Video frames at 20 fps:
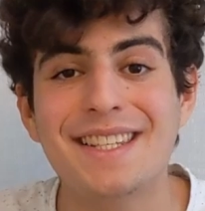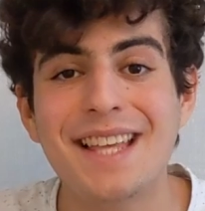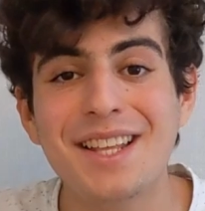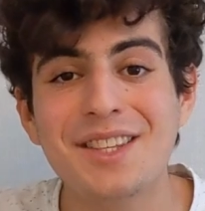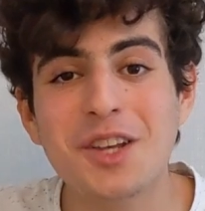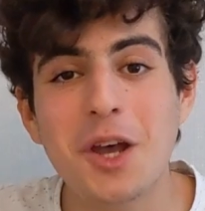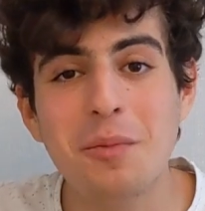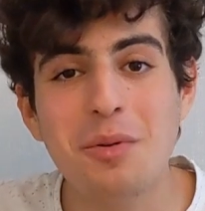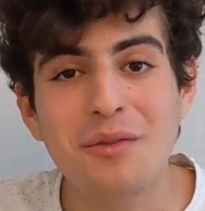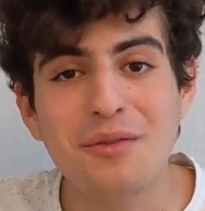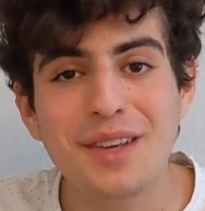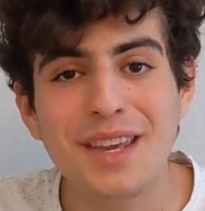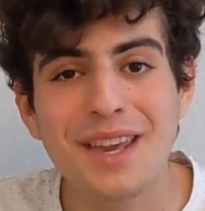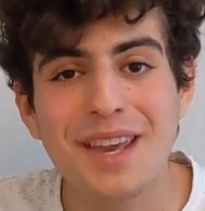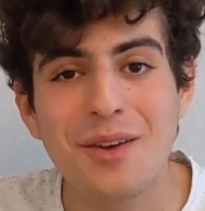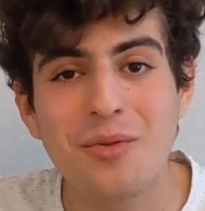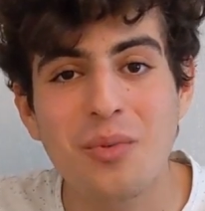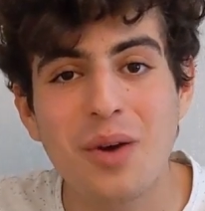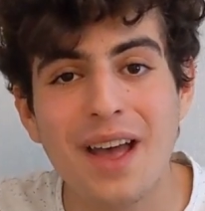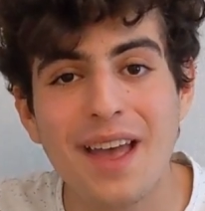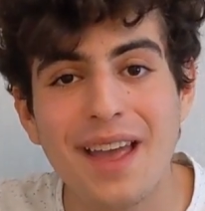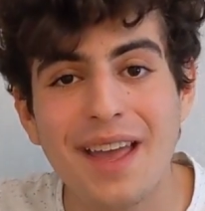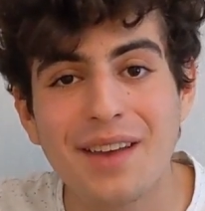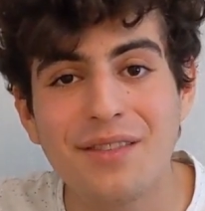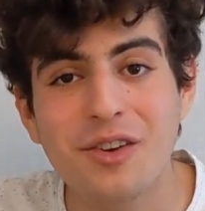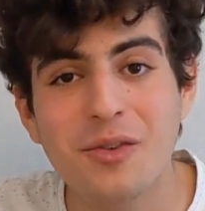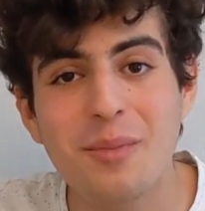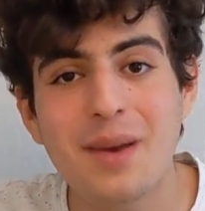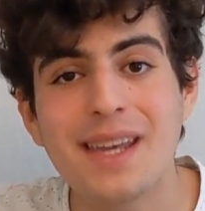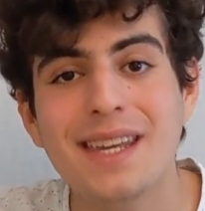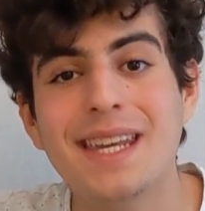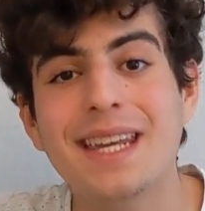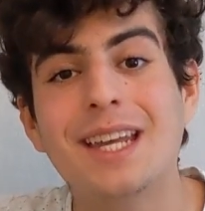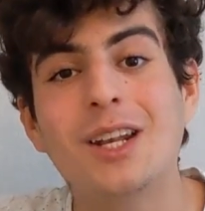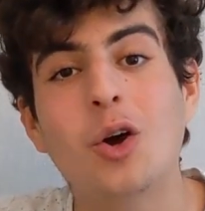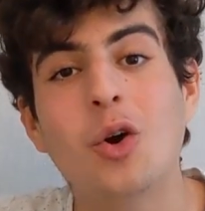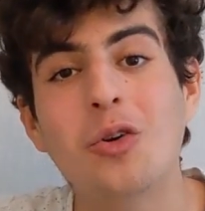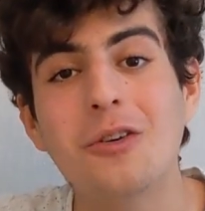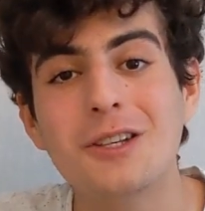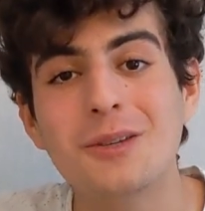It's that type of year where if you're making
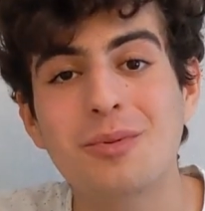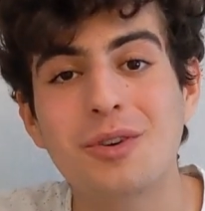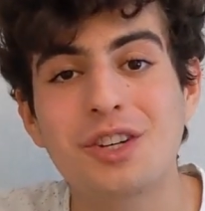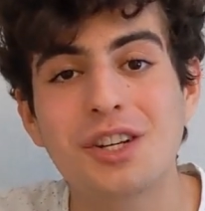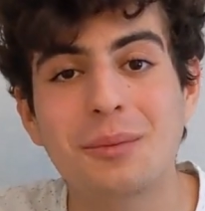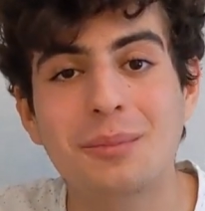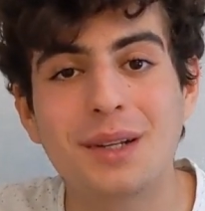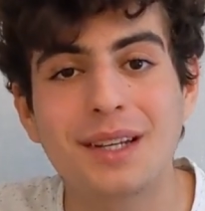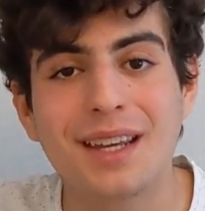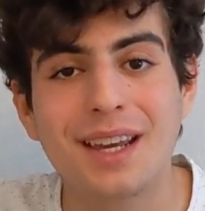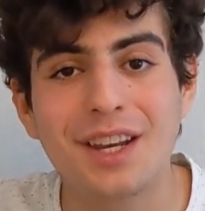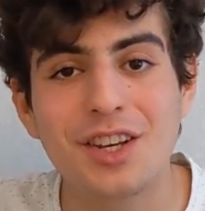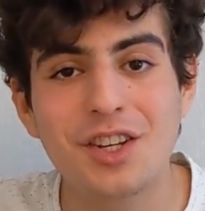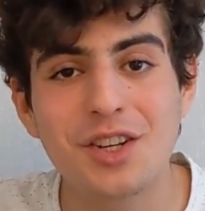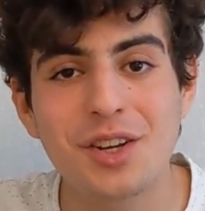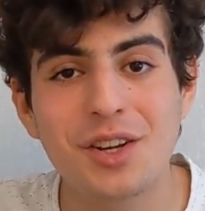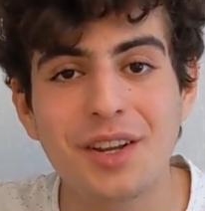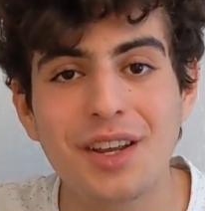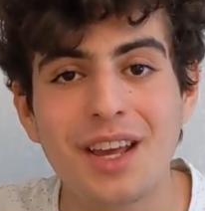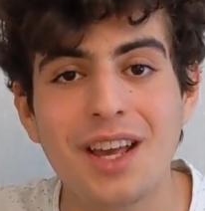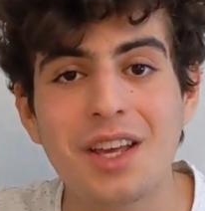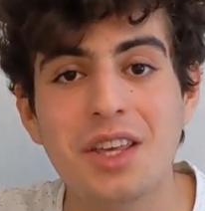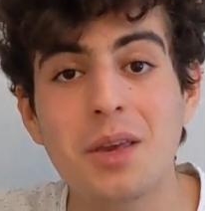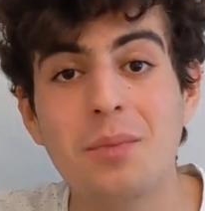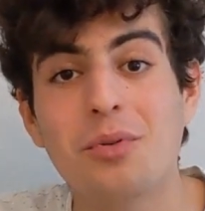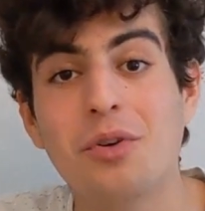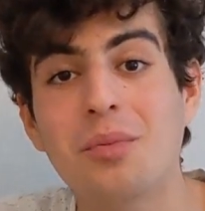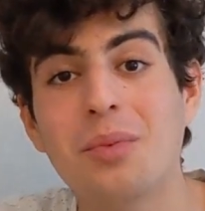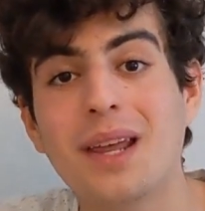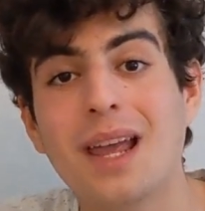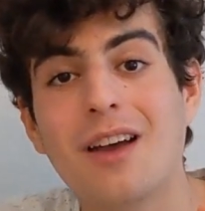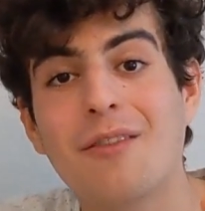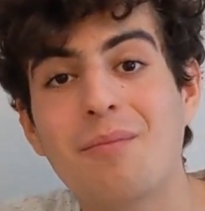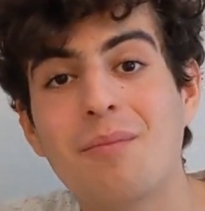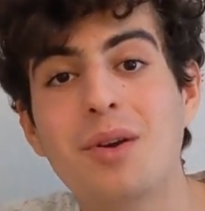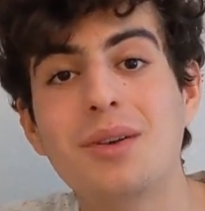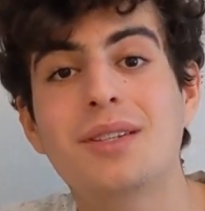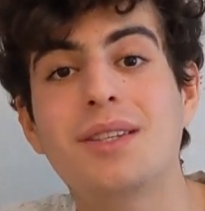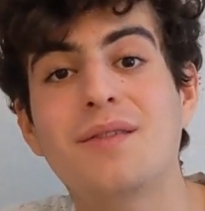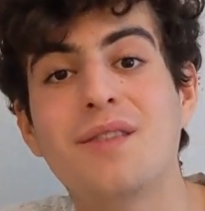an Oxbridge application, you probably have
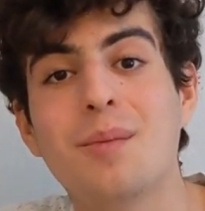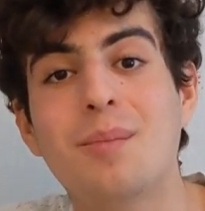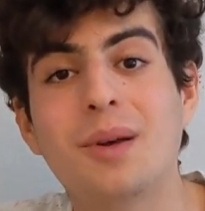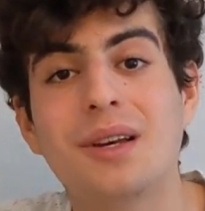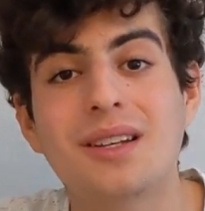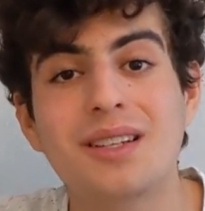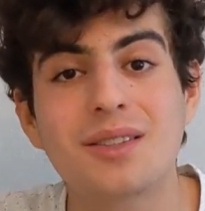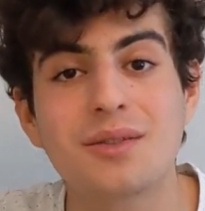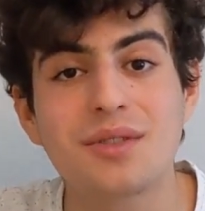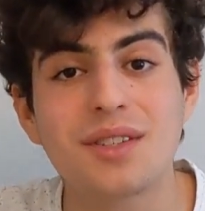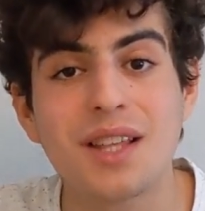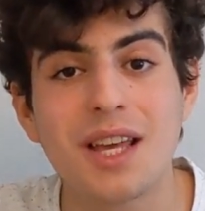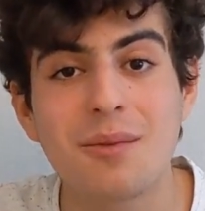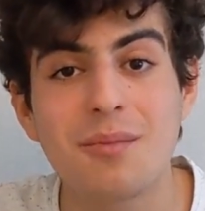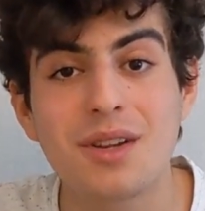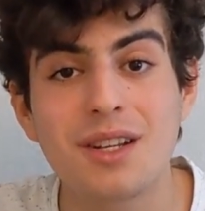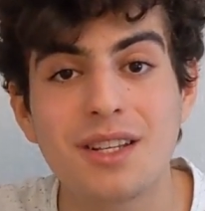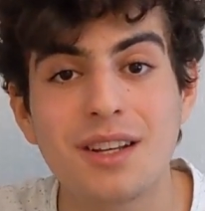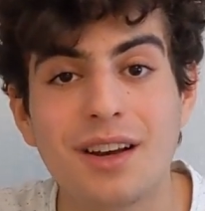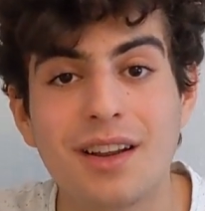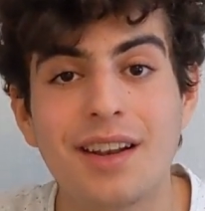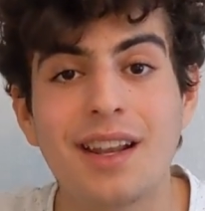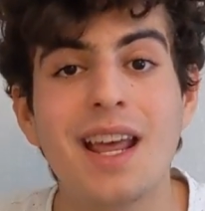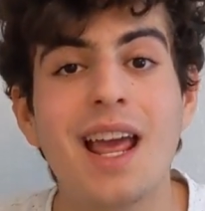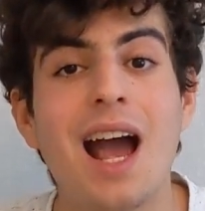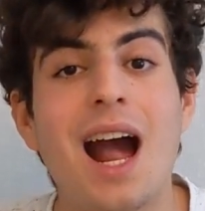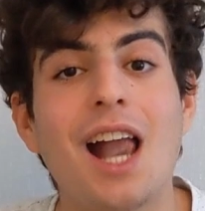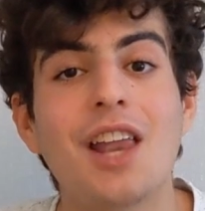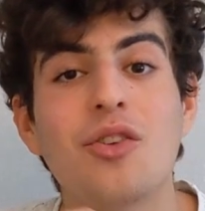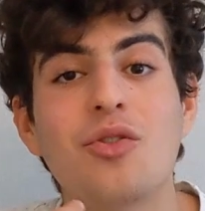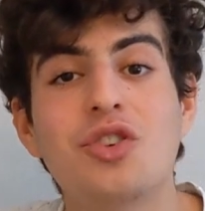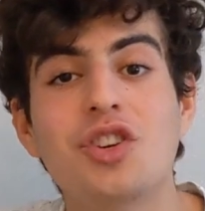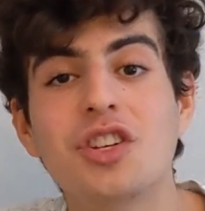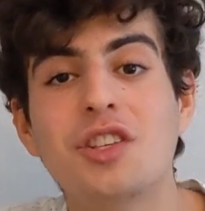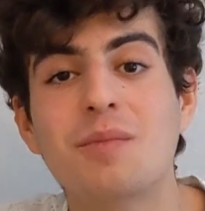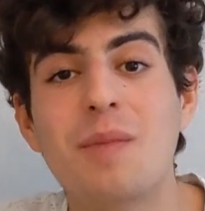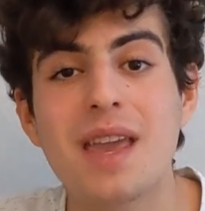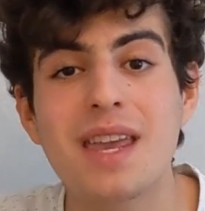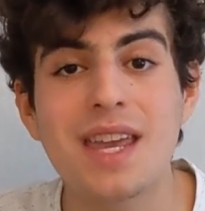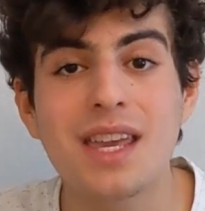most of your personal statement done and you're
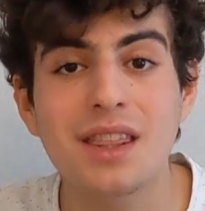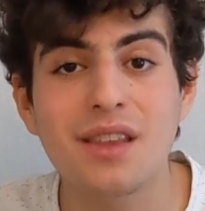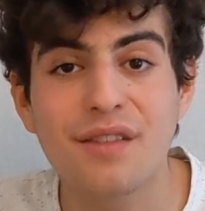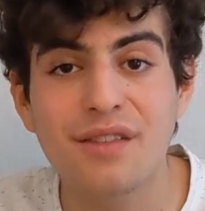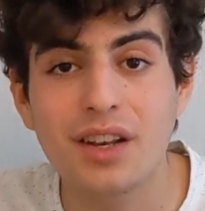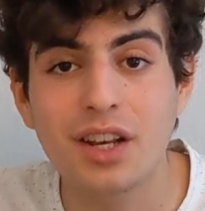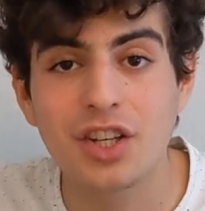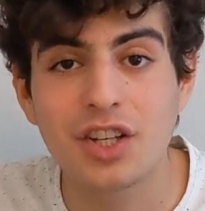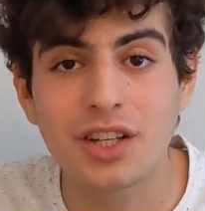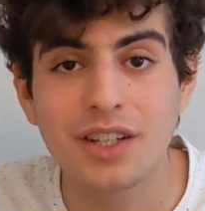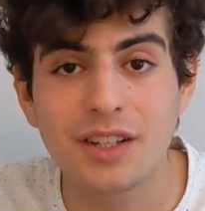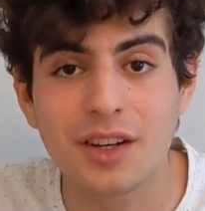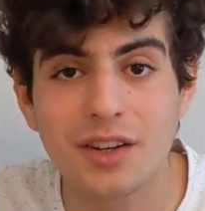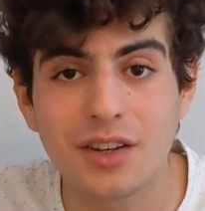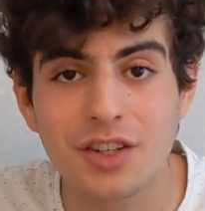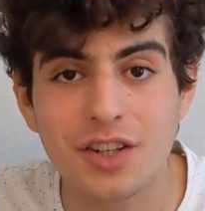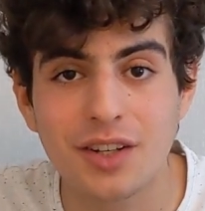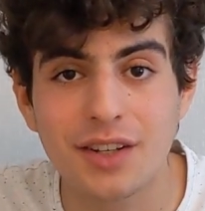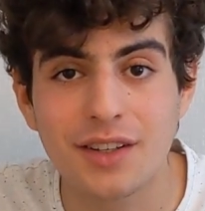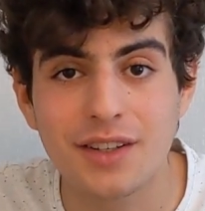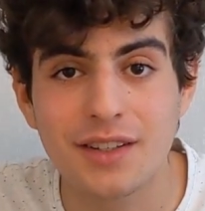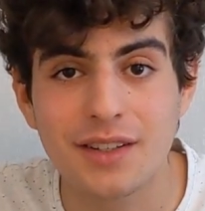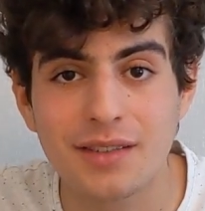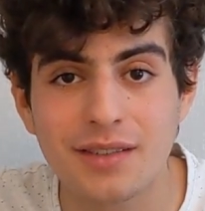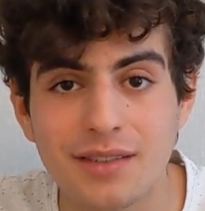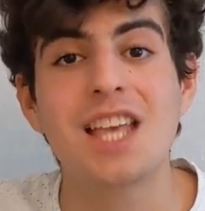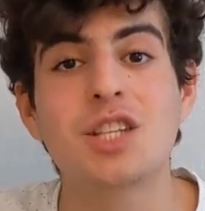just making the finishing touches.